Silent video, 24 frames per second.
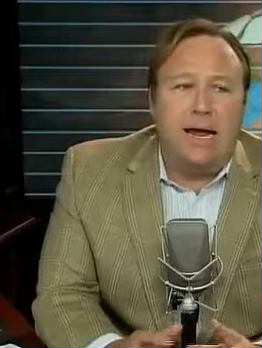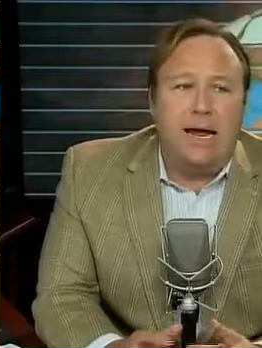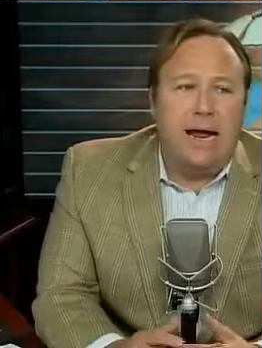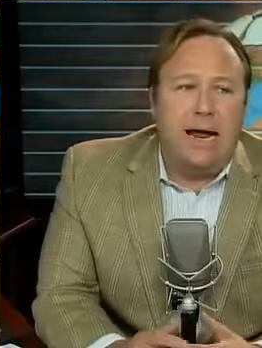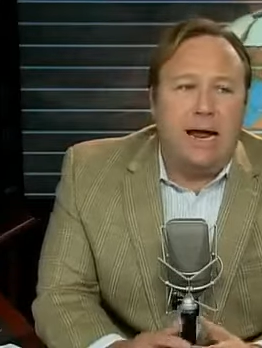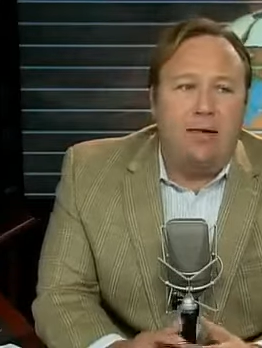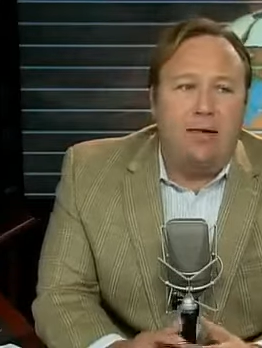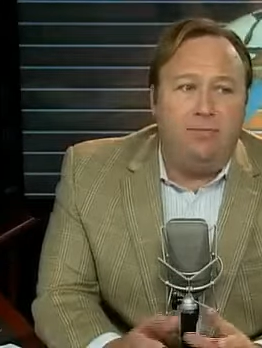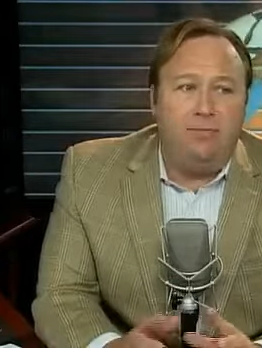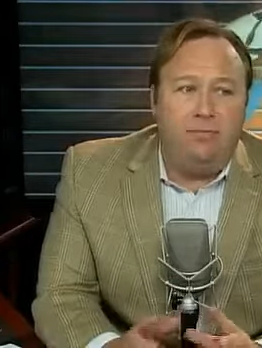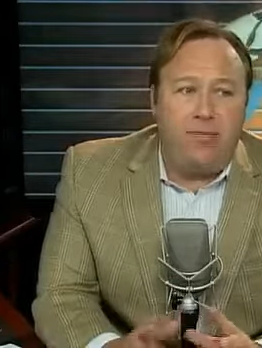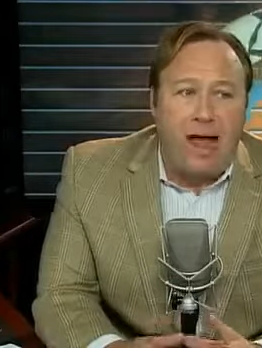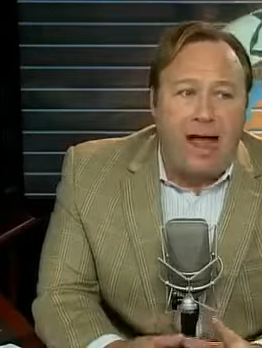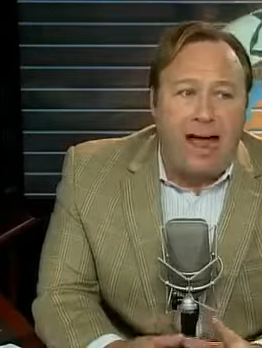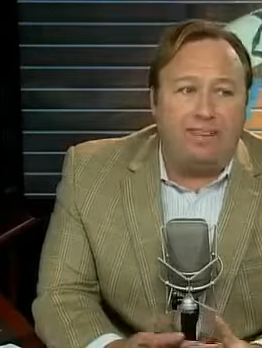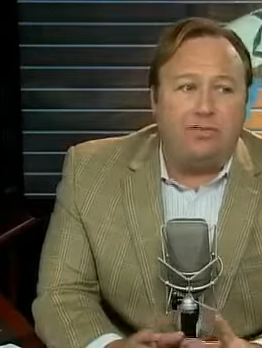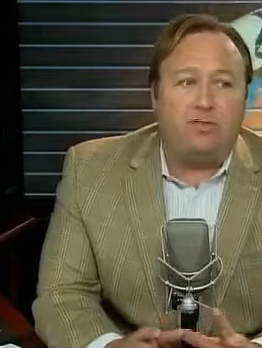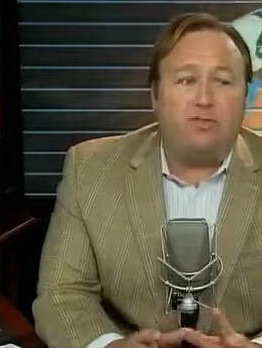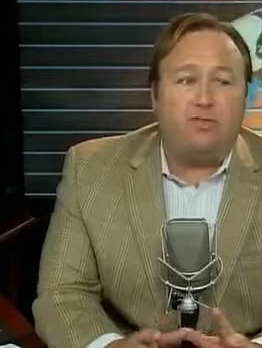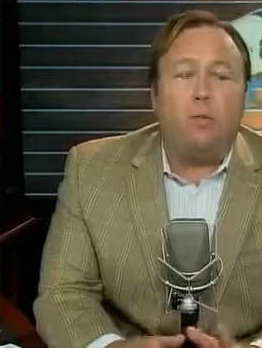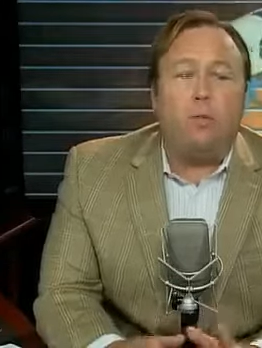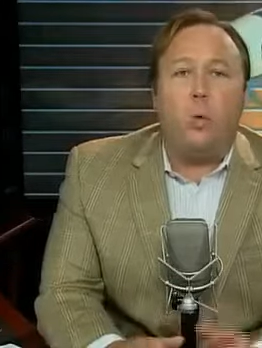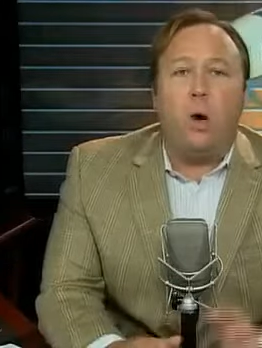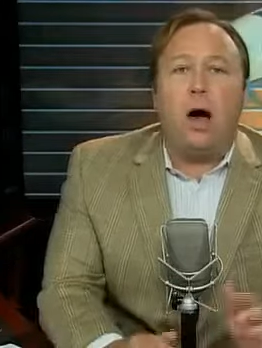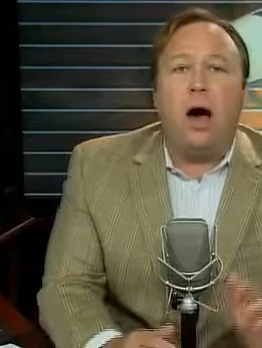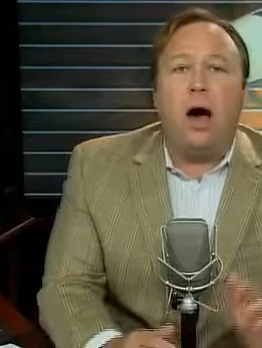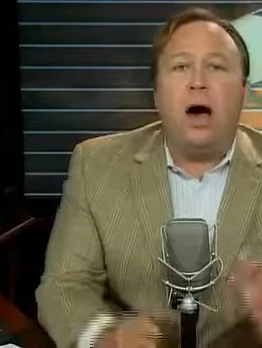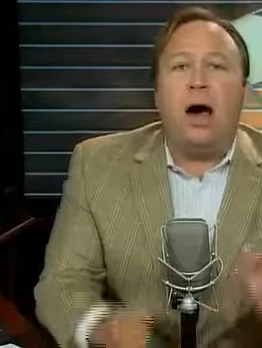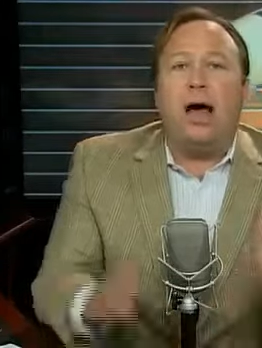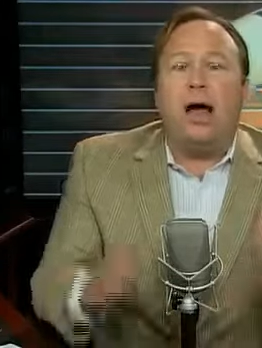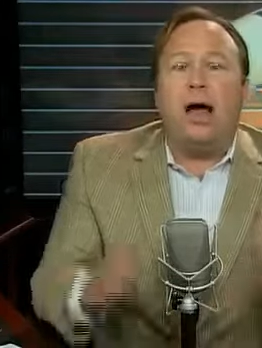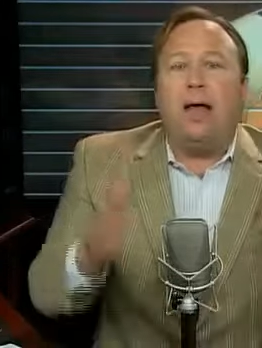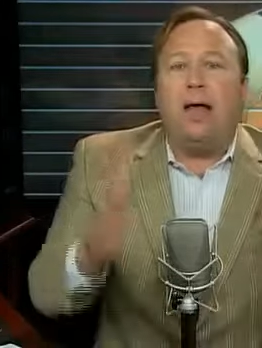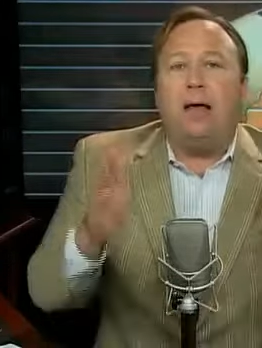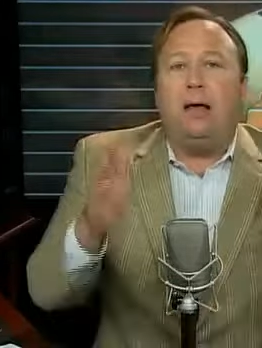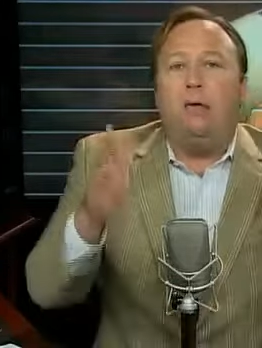And that's
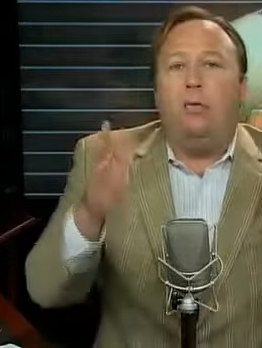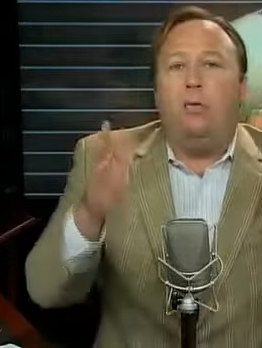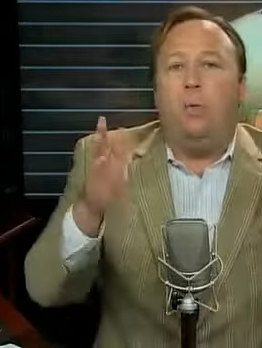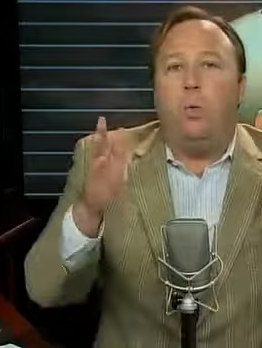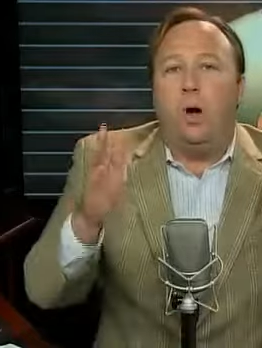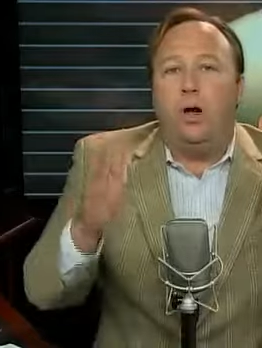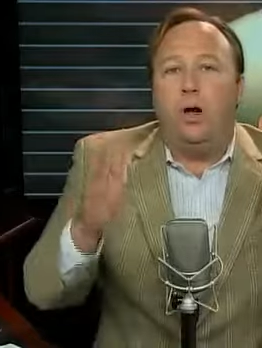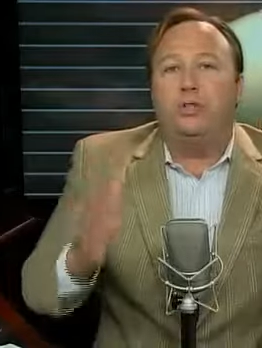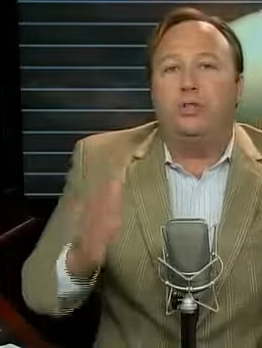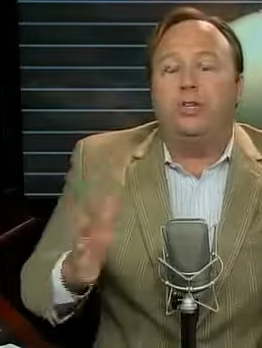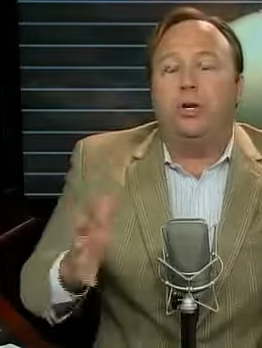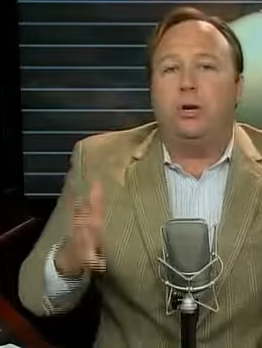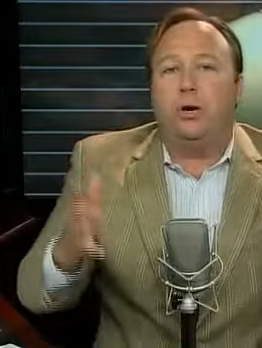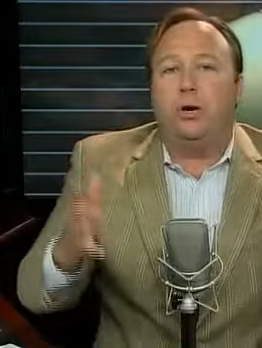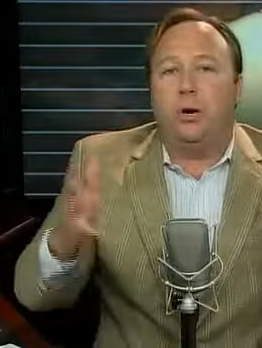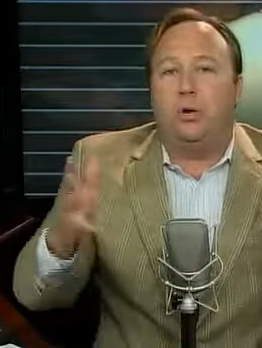why once a